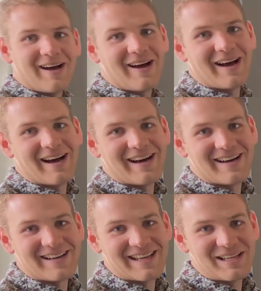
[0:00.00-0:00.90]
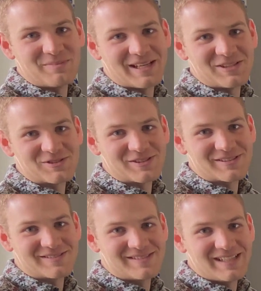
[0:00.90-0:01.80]
Ah, A major.
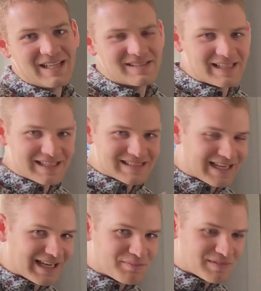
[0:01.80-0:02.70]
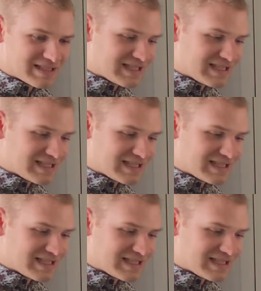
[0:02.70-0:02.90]
Second time,